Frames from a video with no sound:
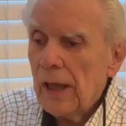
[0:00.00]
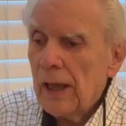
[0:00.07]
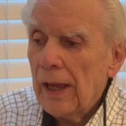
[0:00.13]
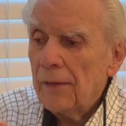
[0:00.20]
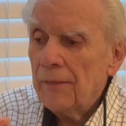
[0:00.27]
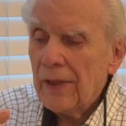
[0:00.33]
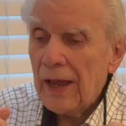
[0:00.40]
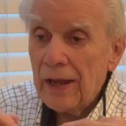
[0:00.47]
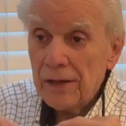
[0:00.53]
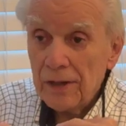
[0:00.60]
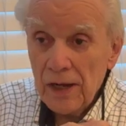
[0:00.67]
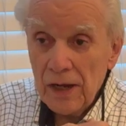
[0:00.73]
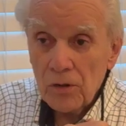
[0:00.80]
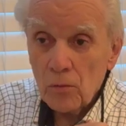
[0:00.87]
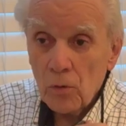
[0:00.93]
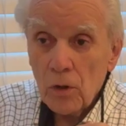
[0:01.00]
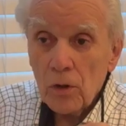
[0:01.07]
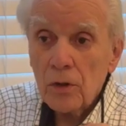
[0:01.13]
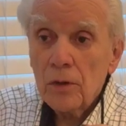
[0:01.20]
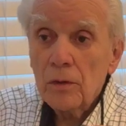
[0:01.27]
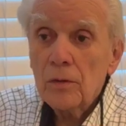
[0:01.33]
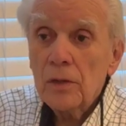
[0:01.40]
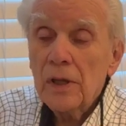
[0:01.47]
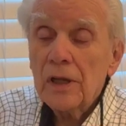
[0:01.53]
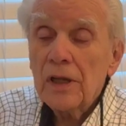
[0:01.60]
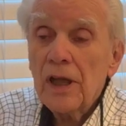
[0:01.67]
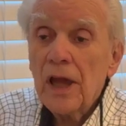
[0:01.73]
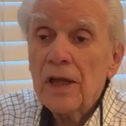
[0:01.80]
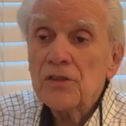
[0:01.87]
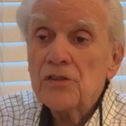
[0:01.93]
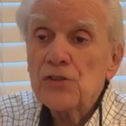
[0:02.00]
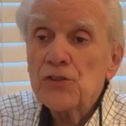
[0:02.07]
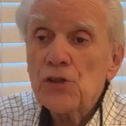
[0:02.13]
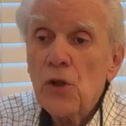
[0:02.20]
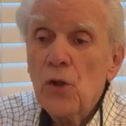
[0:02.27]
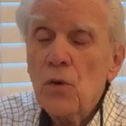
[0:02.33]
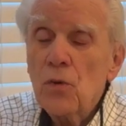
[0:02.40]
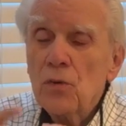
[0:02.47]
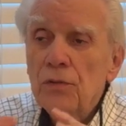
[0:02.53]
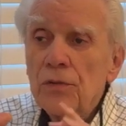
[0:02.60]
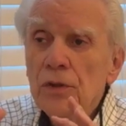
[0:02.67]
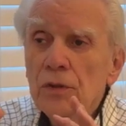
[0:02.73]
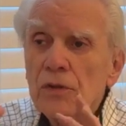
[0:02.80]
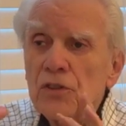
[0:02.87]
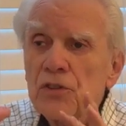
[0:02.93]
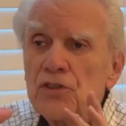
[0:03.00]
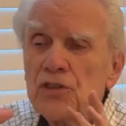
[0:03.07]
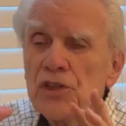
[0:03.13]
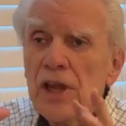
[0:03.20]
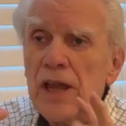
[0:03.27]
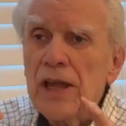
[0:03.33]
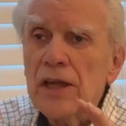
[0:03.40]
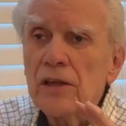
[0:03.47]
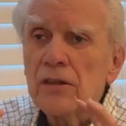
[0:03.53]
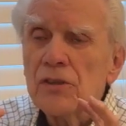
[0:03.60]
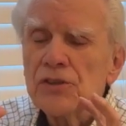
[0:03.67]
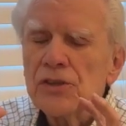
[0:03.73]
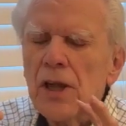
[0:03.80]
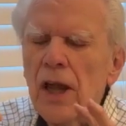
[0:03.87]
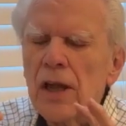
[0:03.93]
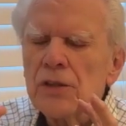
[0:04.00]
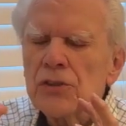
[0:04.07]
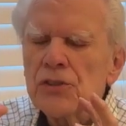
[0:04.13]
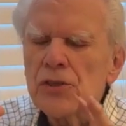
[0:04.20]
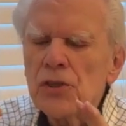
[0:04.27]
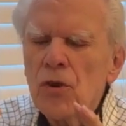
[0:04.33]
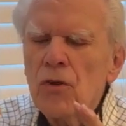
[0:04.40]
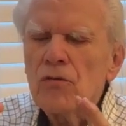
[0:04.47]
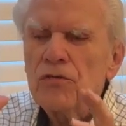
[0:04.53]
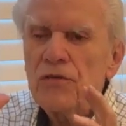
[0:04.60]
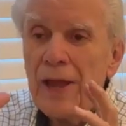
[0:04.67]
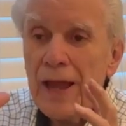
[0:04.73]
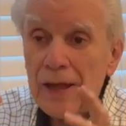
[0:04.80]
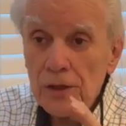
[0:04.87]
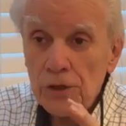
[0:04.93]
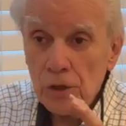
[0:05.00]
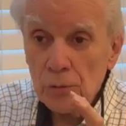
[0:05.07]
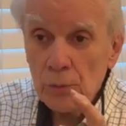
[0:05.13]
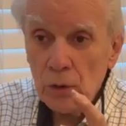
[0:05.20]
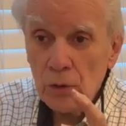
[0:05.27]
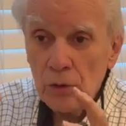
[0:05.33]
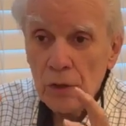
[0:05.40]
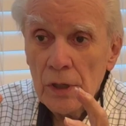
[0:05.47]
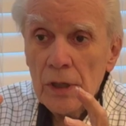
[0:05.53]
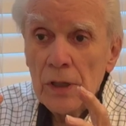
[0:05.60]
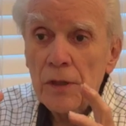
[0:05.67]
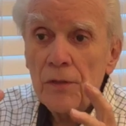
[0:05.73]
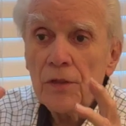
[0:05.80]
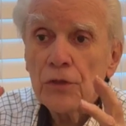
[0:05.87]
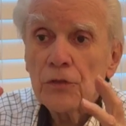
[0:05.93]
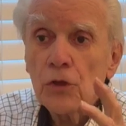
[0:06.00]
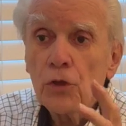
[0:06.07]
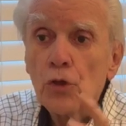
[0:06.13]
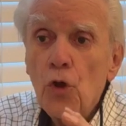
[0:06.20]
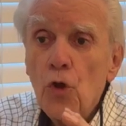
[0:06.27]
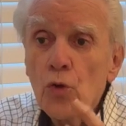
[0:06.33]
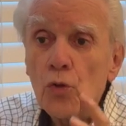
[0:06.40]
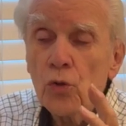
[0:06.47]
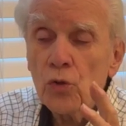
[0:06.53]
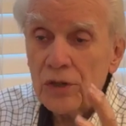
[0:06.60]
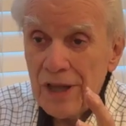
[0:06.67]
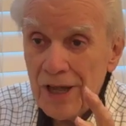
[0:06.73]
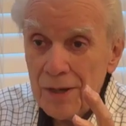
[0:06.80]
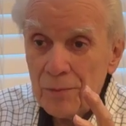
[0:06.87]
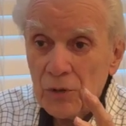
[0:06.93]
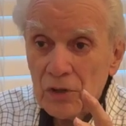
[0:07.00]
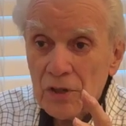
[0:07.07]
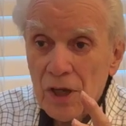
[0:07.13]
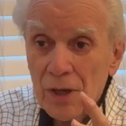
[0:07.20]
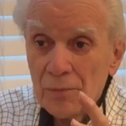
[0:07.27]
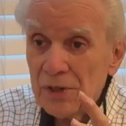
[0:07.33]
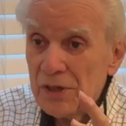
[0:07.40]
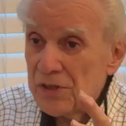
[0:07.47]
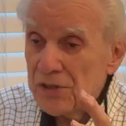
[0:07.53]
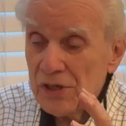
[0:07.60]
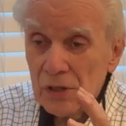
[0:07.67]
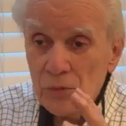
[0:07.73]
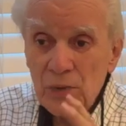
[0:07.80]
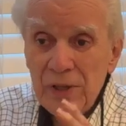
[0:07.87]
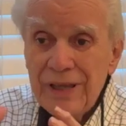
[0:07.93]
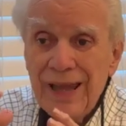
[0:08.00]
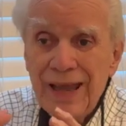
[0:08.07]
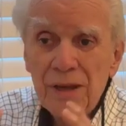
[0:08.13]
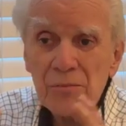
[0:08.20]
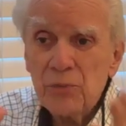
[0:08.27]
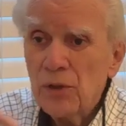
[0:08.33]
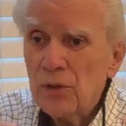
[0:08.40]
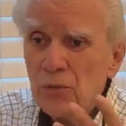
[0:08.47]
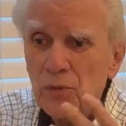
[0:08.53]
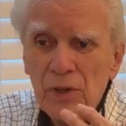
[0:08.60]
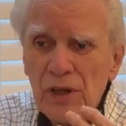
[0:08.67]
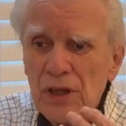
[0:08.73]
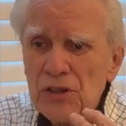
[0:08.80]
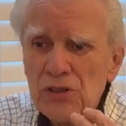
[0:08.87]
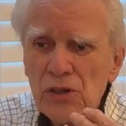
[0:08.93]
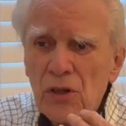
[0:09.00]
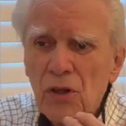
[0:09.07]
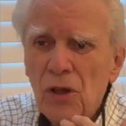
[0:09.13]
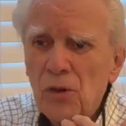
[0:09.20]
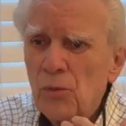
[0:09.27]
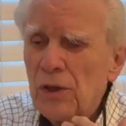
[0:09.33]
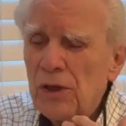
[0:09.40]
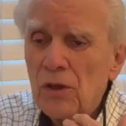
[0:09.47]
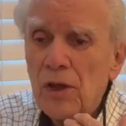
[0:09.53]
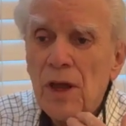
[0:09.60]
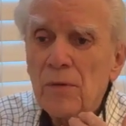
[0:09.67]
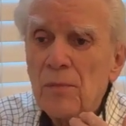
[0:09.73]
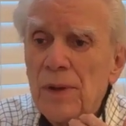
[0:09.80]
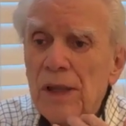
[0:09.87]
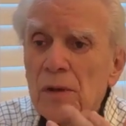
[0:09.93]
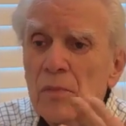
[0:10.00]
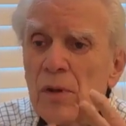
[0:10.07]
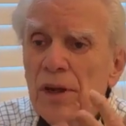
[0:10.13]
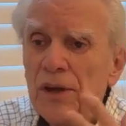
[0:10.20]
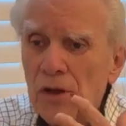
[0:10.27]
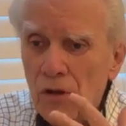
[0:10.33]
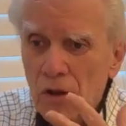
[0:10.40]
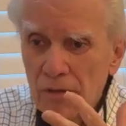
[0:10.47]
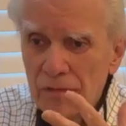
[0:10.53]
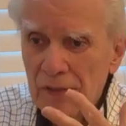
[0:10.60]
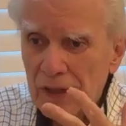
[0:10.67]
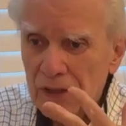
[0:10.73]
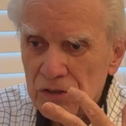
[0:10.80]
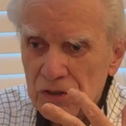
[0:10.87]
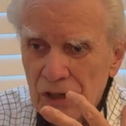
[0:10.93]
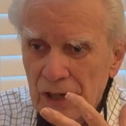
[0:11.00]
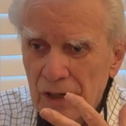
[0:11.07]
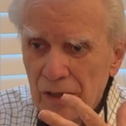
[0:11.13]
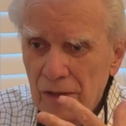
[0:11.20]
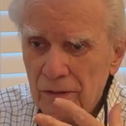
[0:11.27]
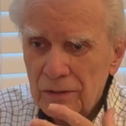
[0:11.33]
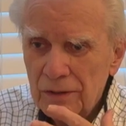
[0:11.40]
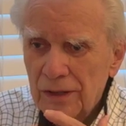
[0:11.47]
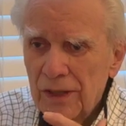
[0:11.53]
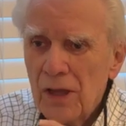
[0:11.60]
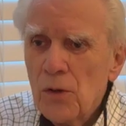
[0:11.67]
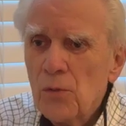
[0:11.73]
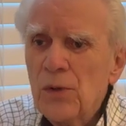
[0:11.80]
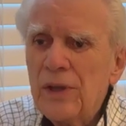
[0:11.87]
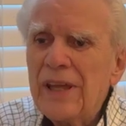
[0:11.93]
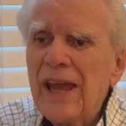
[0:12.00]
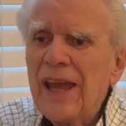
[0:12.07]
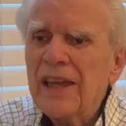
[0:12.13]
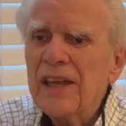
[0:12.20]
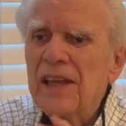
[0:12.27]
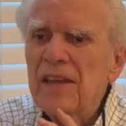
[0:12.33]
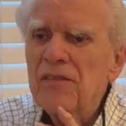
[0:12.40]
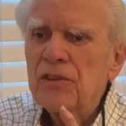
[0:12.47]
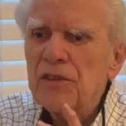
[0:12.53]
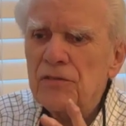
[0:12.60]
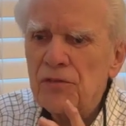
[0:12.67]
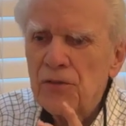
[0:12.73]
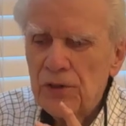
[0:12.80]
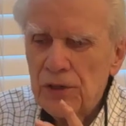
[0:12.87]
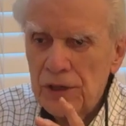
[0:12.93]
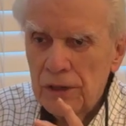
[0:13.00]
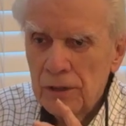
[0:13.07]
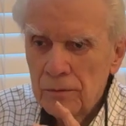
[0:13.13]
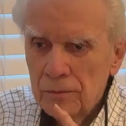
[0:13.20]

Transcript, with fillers: And that network got so, the channels got so valuable that the local cable company said, we can't put religion on, we got to make money off that channel. We can't give it free.